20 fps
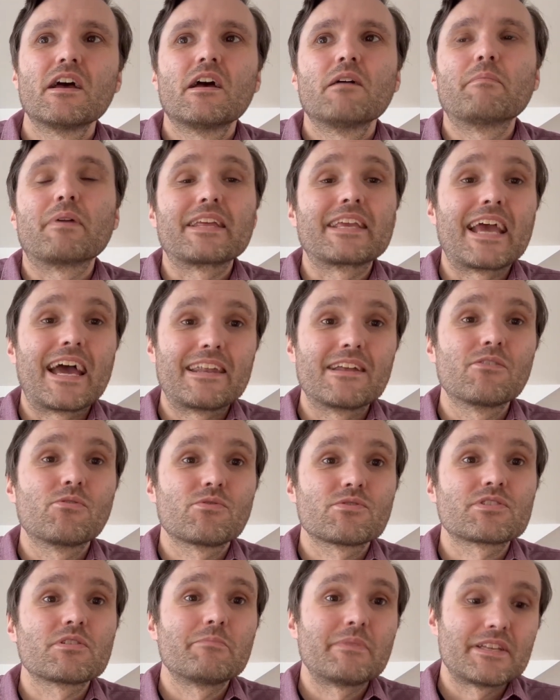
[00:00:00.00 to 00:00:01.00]
But again, it
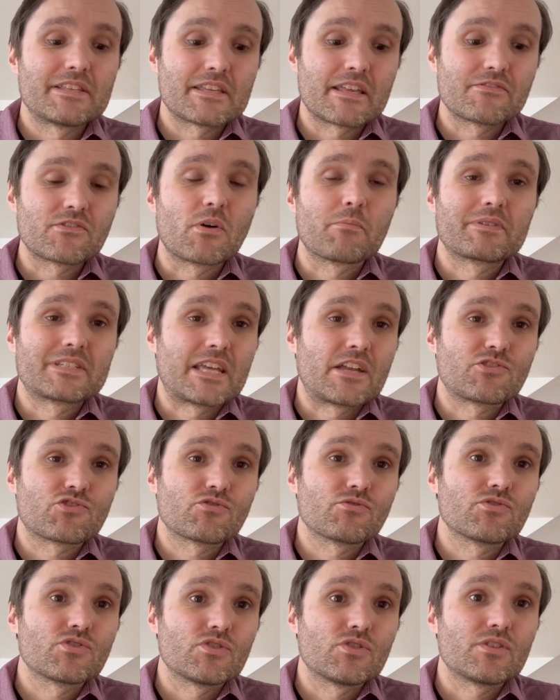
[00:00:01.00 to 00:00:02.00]
also means they've got
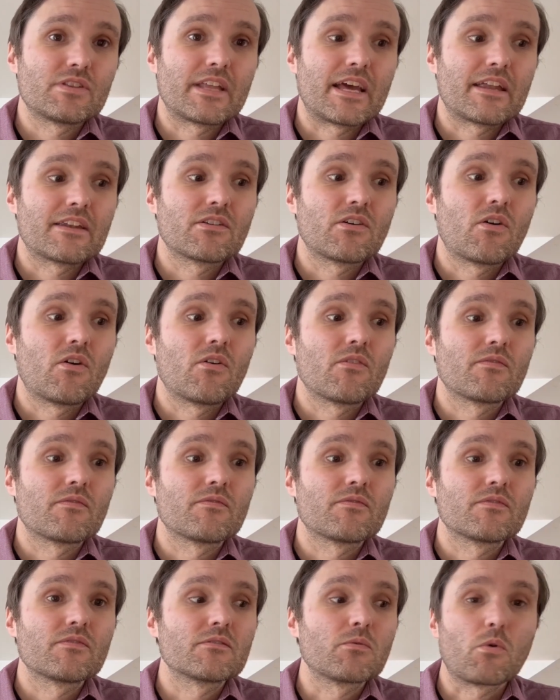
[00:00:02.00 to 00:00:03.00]
potential dirt then
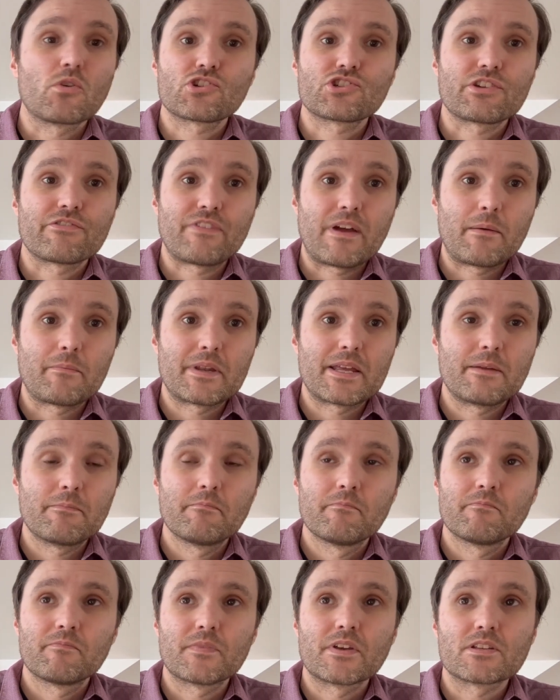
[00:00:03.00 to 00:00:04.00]
on the Wachter family,
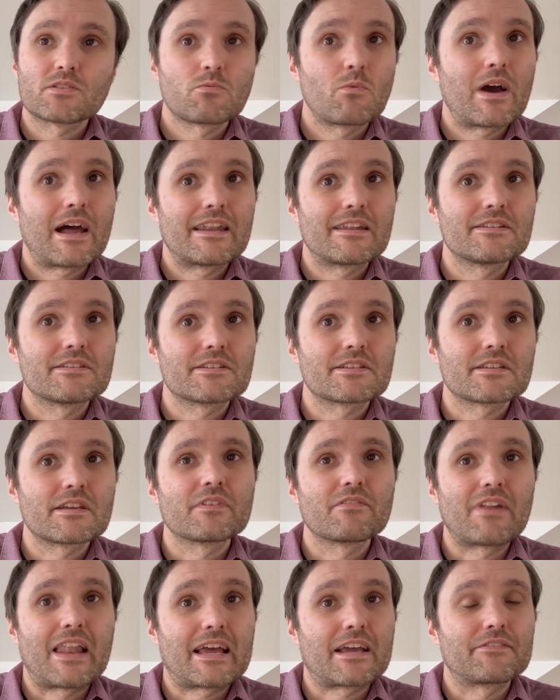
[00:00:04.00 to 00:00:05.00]
as well as
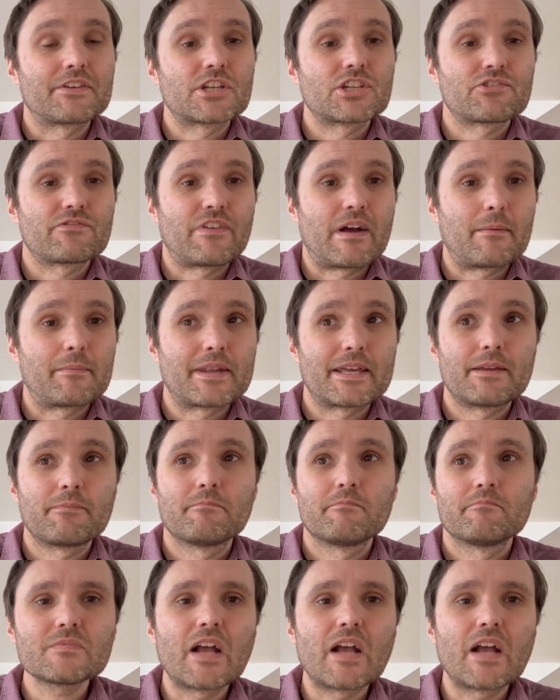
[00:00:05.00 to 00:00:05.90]
the Vlakovic family.